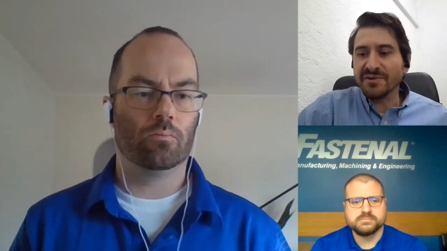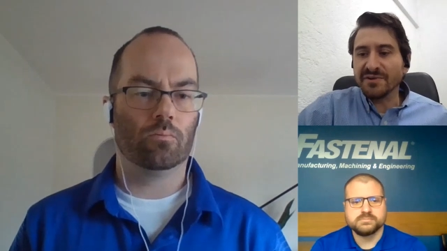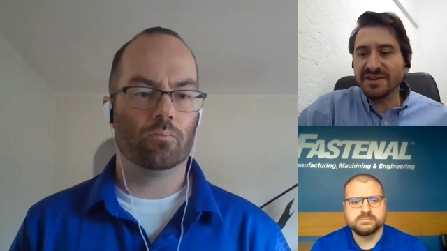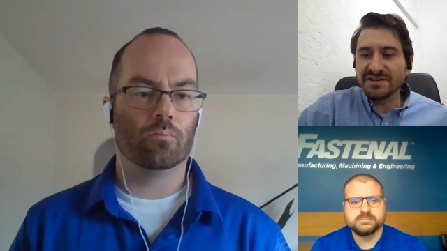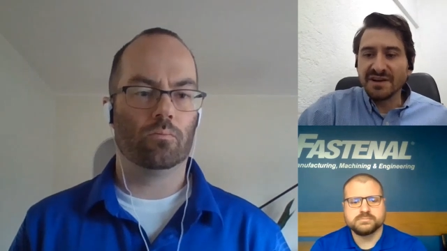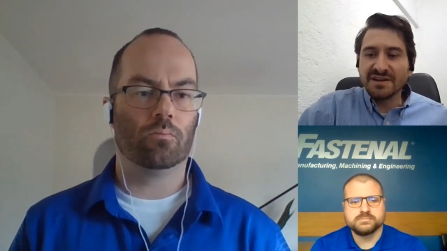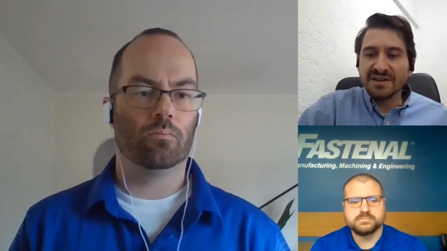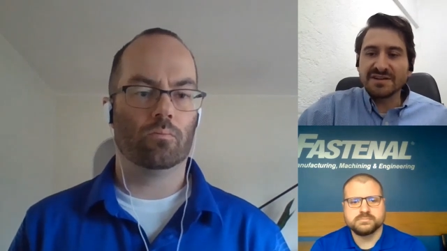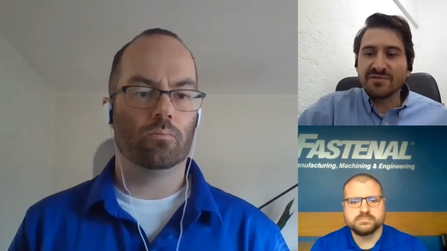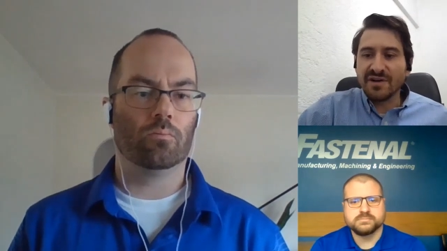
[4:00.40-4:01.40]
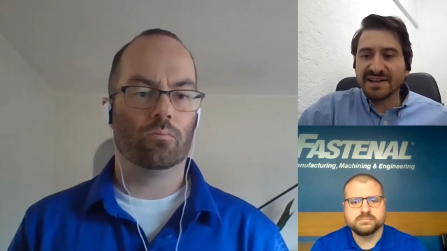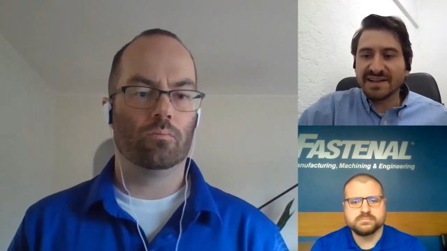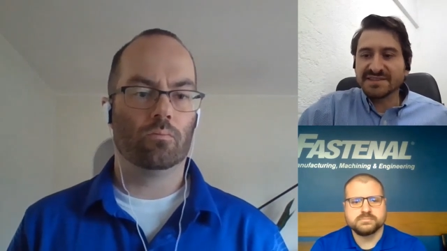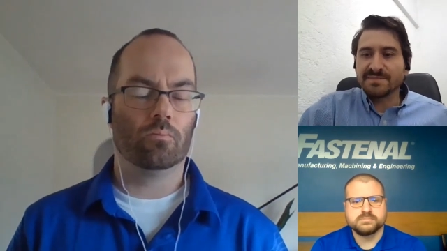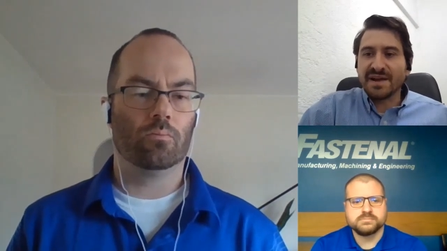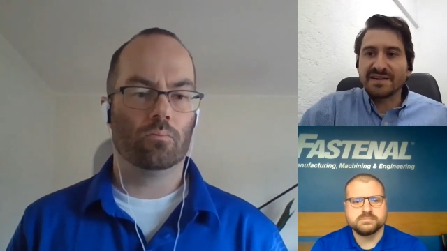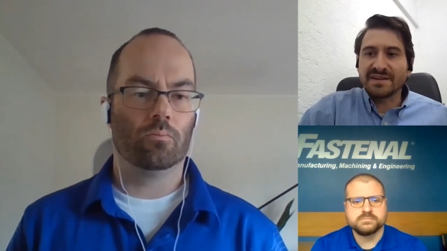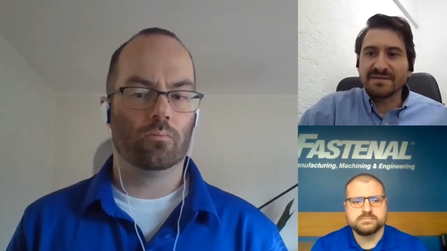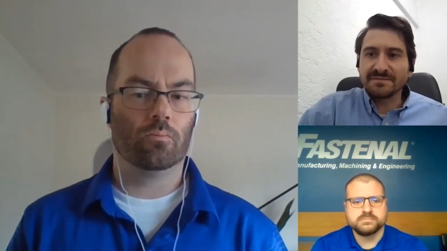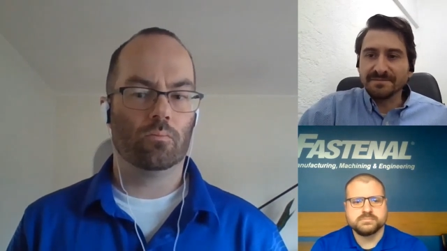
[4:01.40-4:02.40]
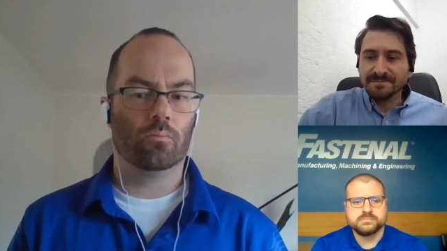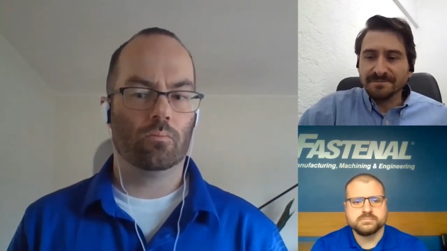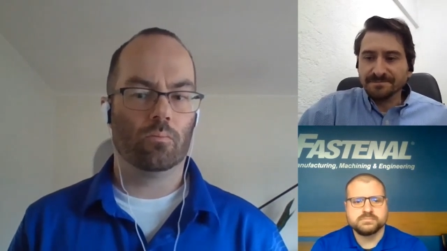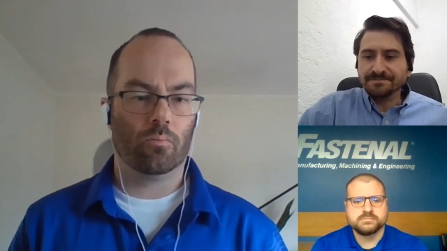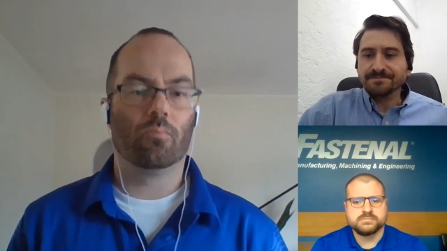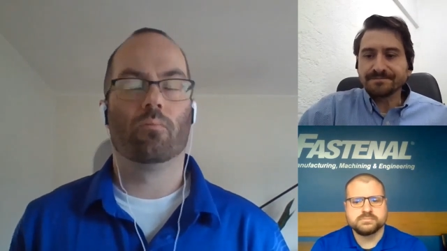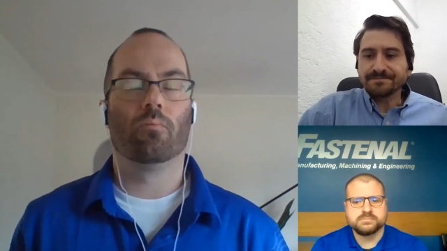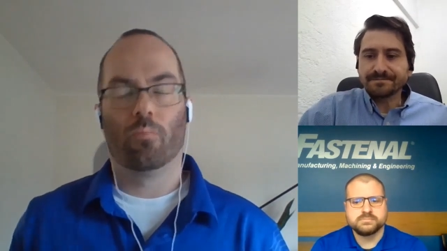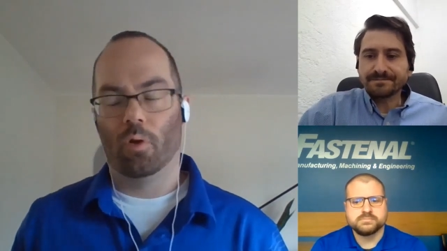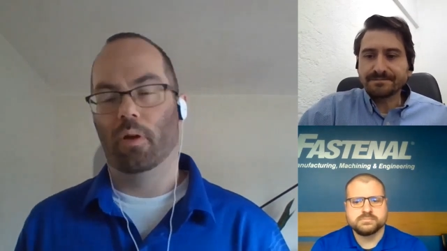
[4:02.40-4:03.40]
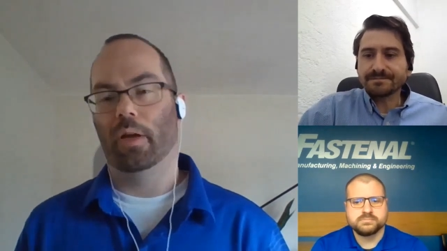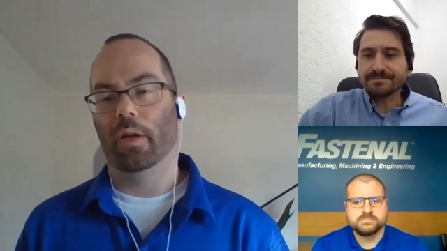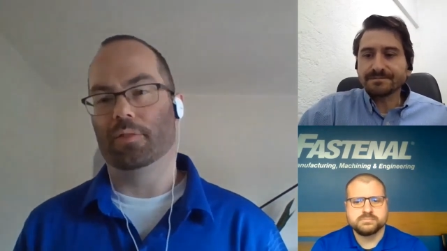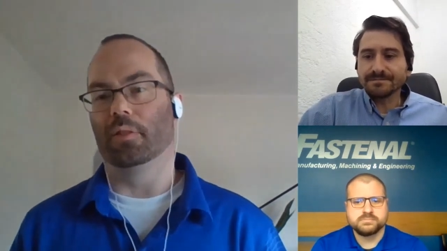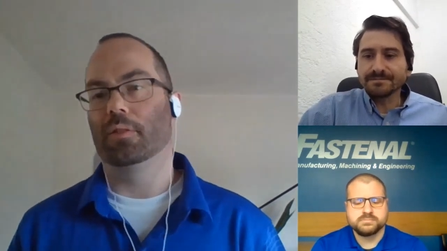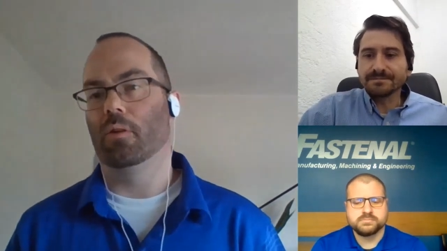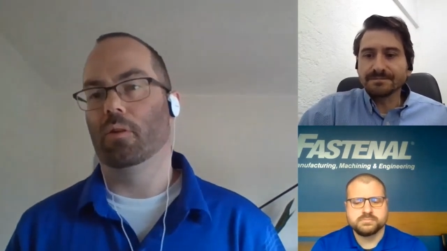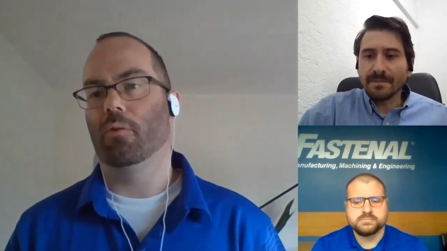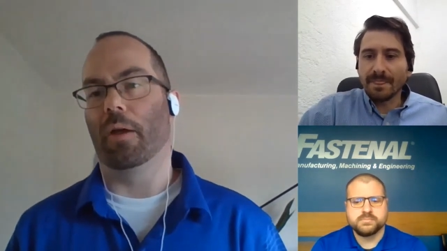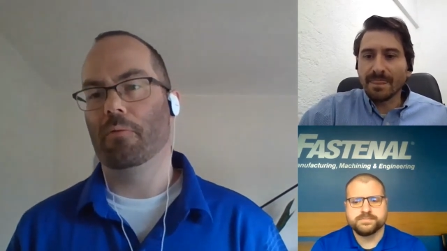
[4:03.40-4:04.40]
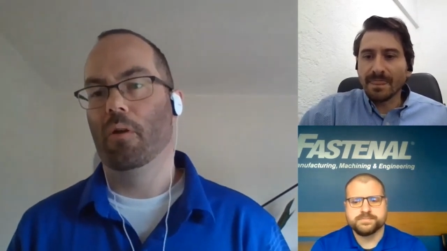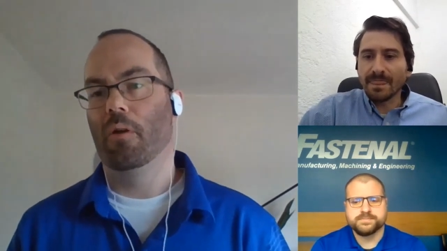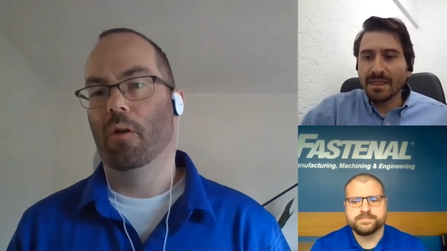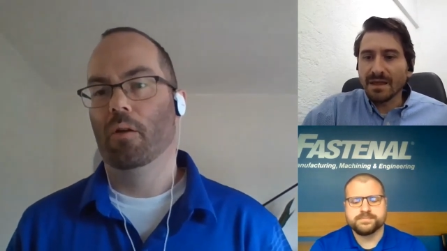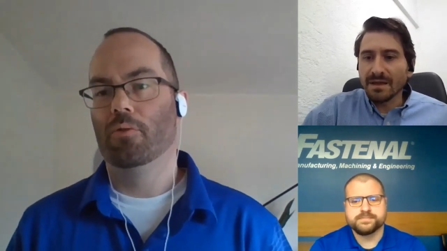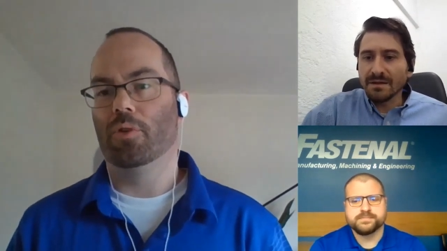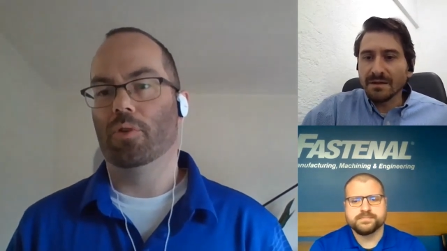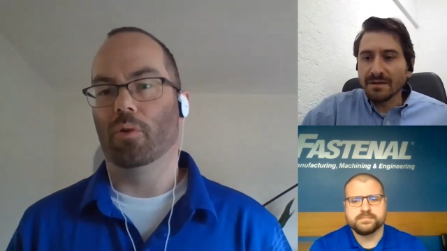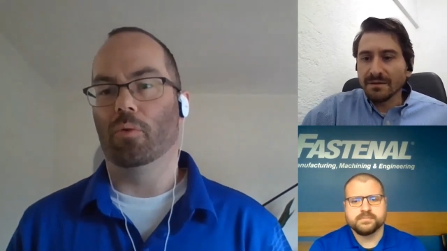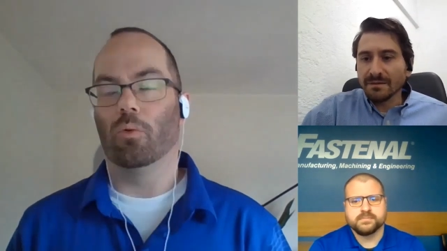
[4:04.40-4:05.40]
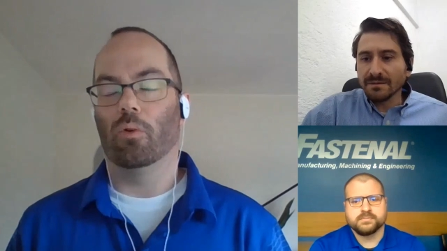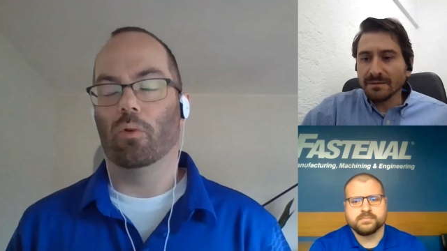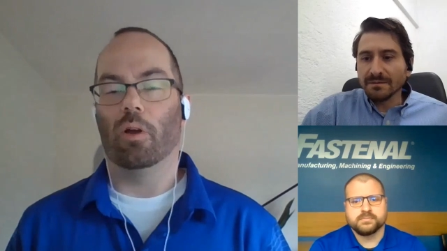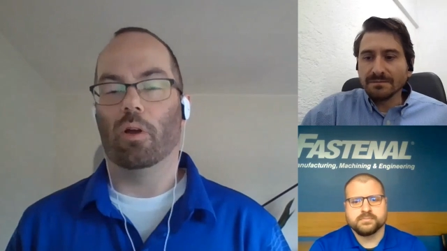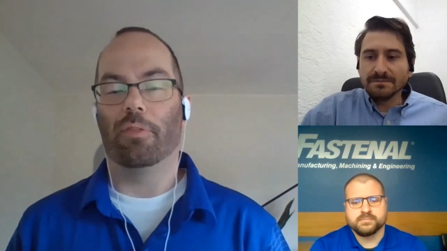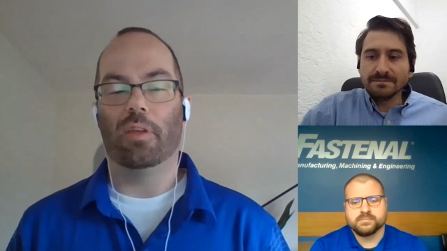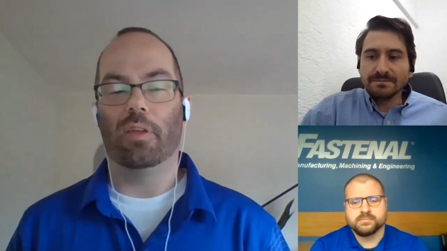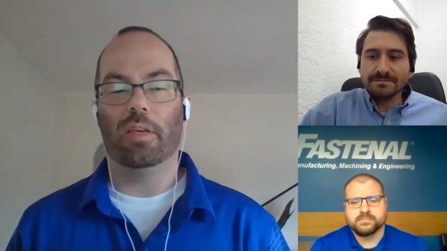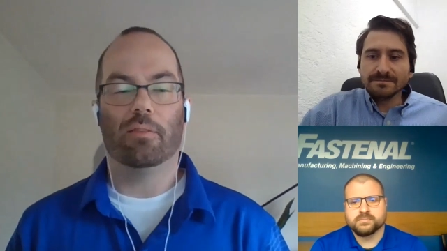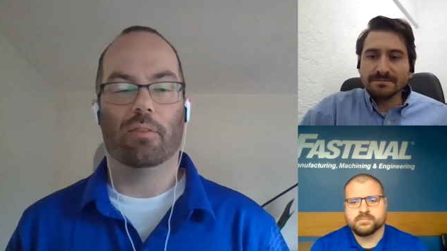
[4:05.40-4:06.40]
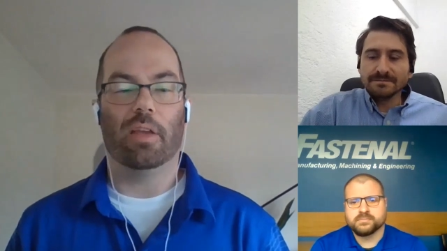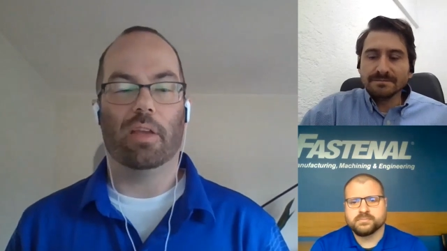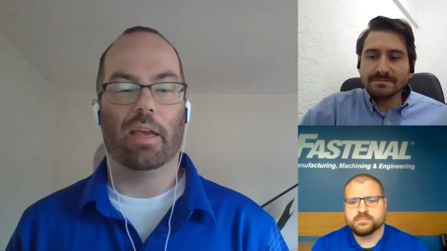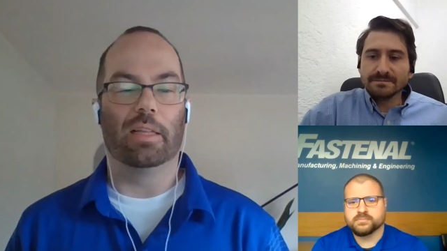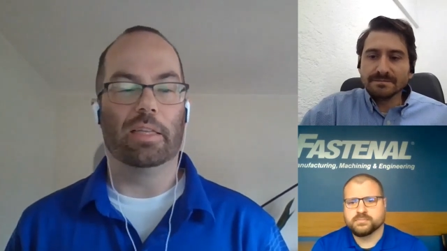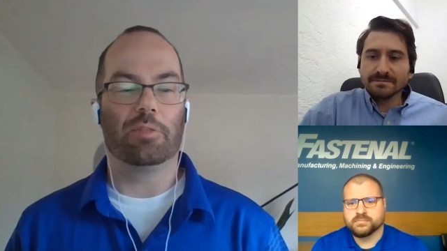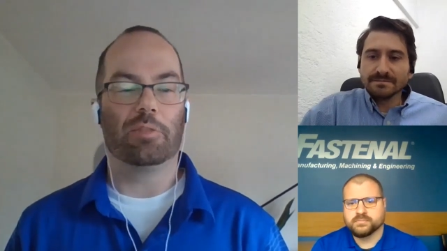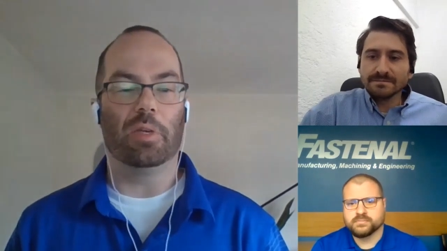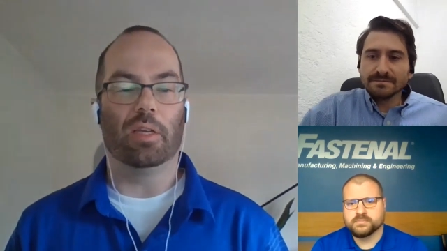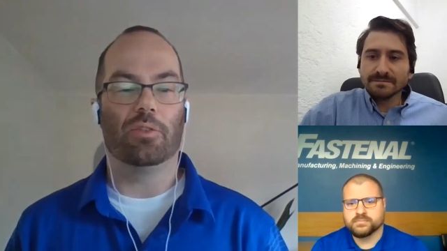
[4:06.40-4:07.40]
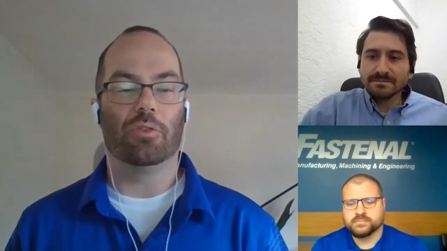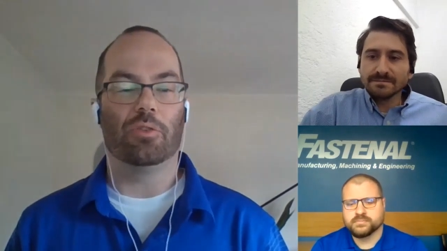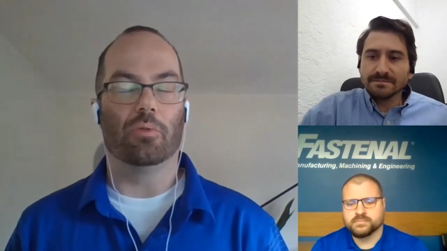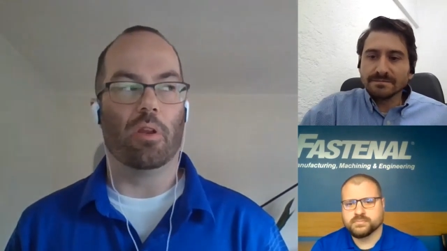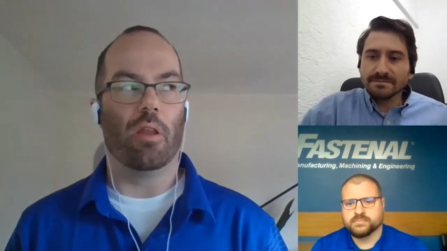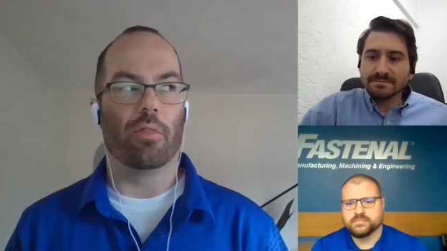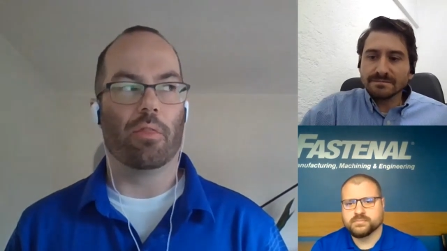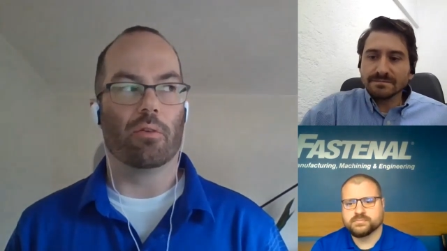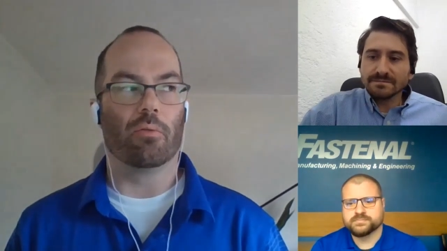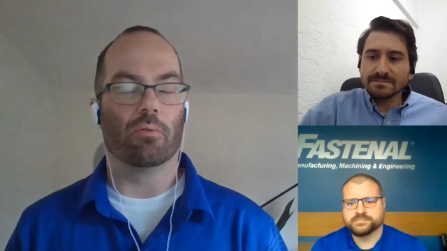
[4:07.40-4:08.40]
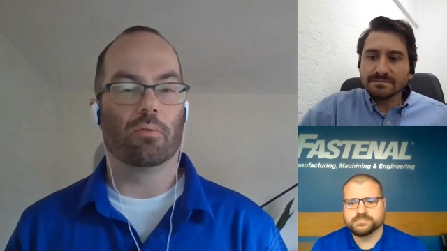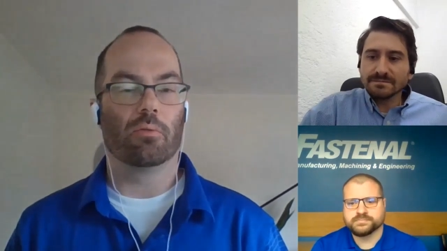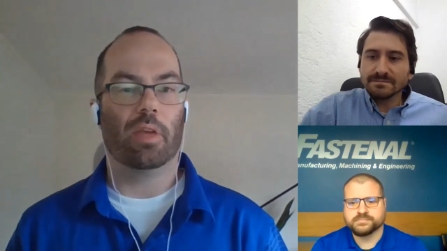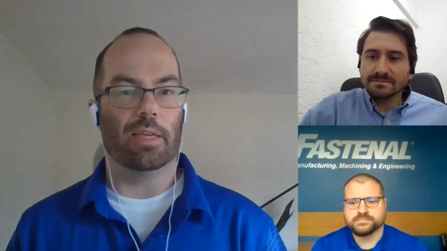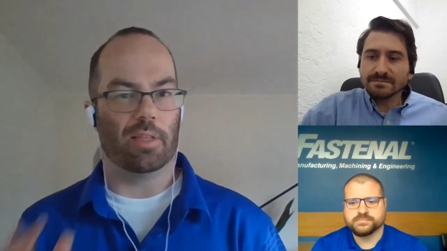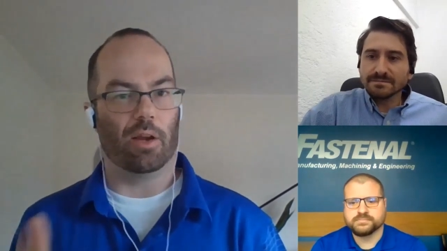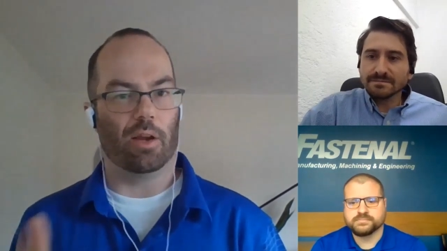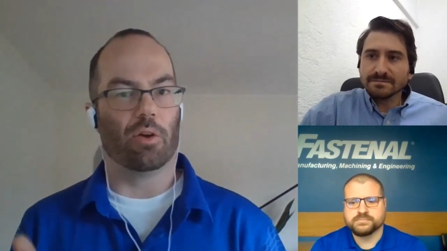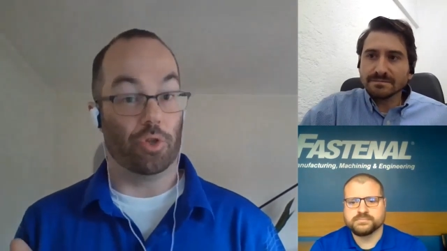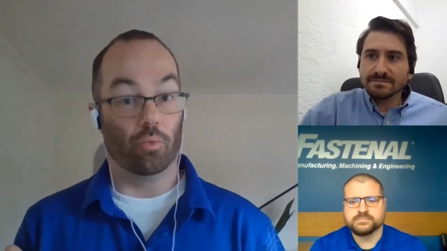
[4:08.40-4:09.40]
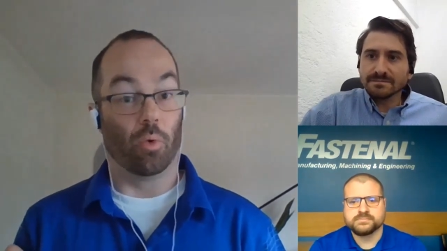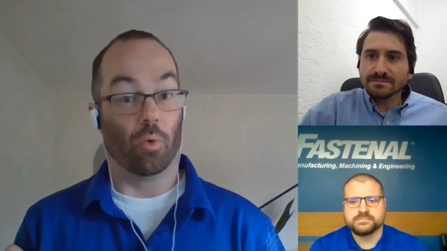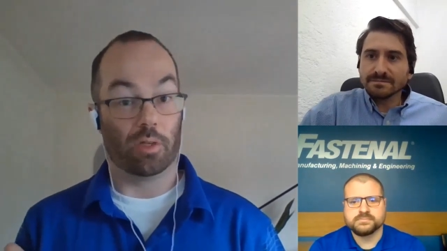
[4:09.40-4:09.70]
Speaker 1: print the correct spec.
Speaker 2: Excellent. Okay. So I think that that kind of leads me into another case that I heard you